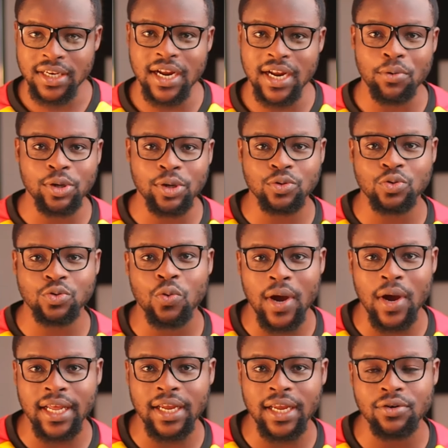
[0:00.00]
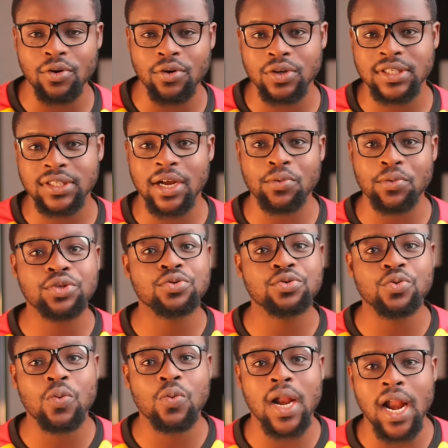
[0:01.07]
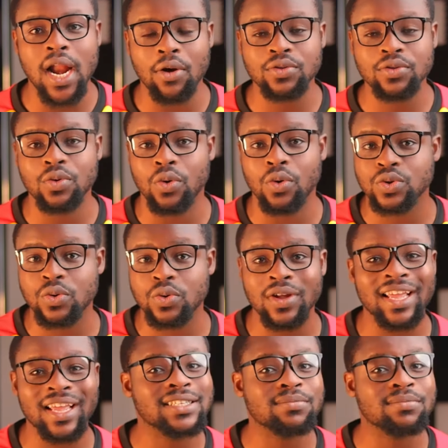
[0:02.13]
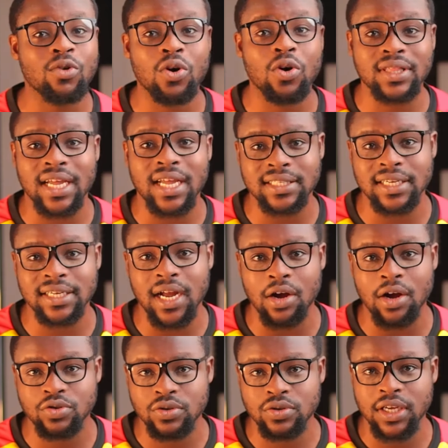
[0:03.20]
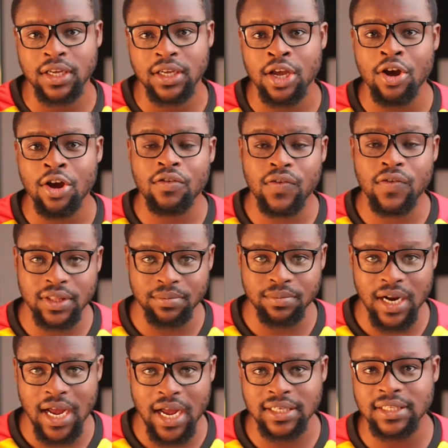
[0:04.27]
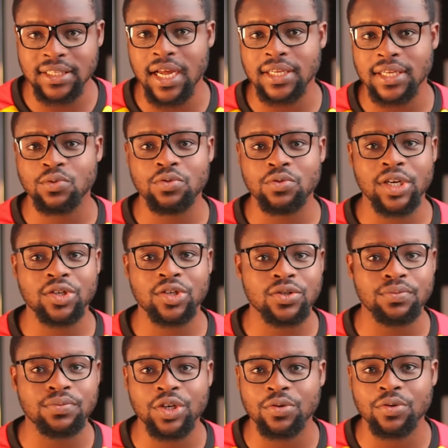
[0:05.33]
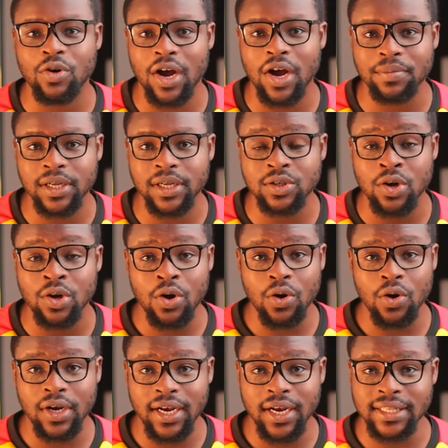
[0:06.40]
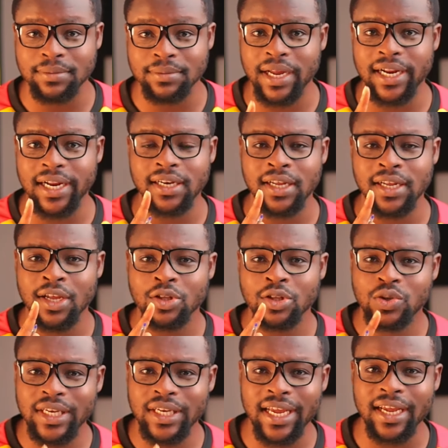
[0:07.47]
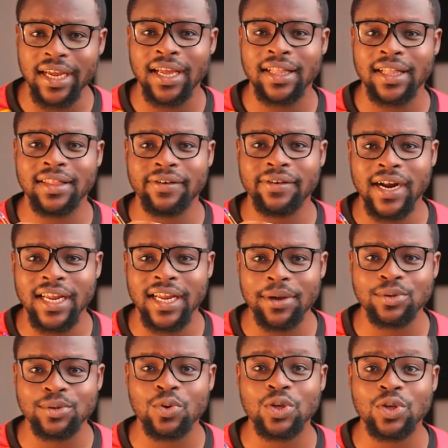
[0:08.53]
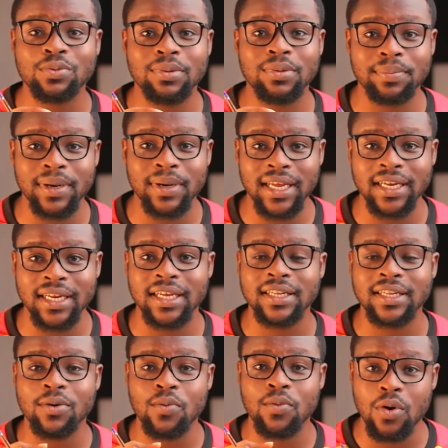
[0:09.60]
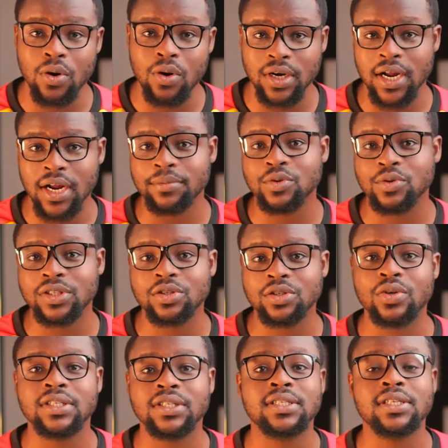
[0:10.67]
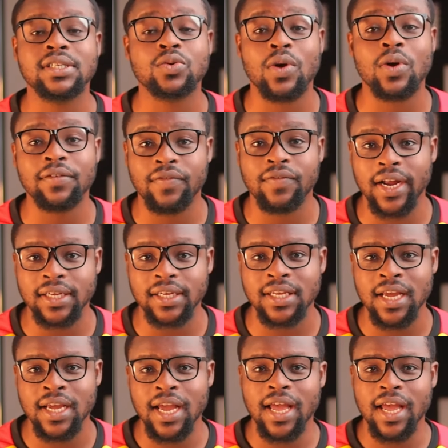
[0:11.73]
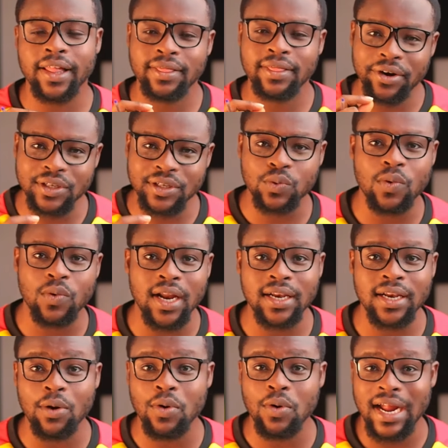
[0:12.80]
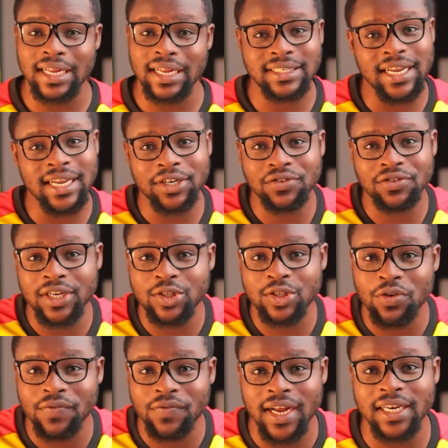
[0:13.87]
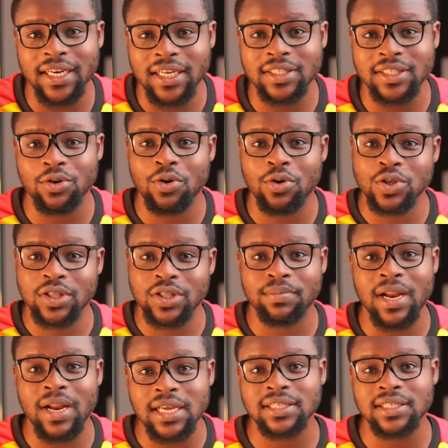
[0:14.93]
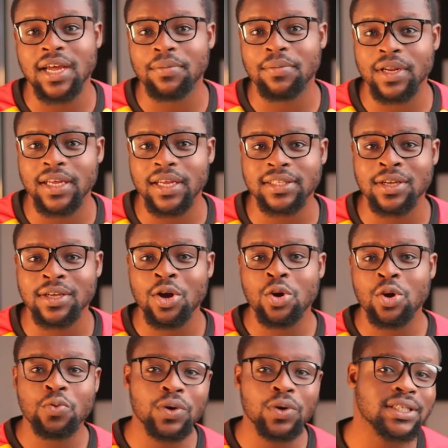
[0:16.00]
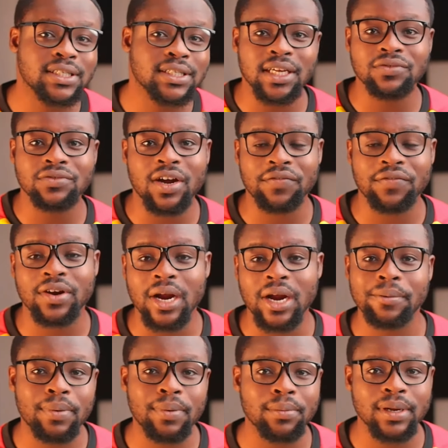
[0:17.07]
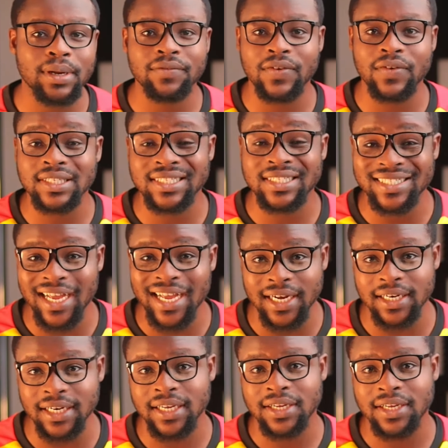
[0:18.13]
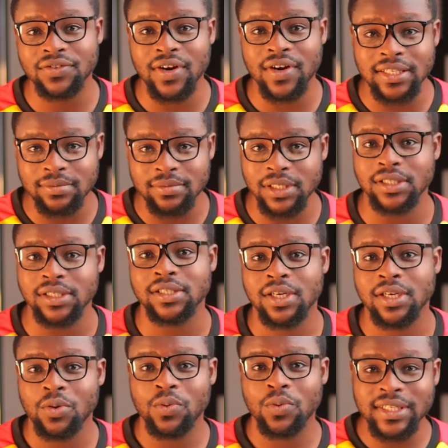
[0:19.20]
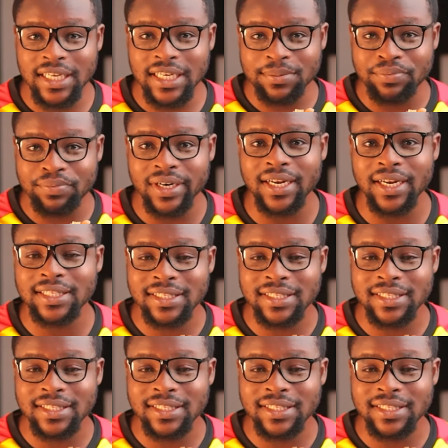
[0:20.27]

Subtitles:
They are going to do one indoors, they are going to do one outdoors, so it's more tactical today for the Black Stars. We'll make sure to bring you more updates on that. But then today, there are games going to be played in the World Cup 2026 qualifiers. And there is one that will catch the interest of Ghanaians and also the Black Star players, which is Central African Republic versus Chad. Trust me, we just pray that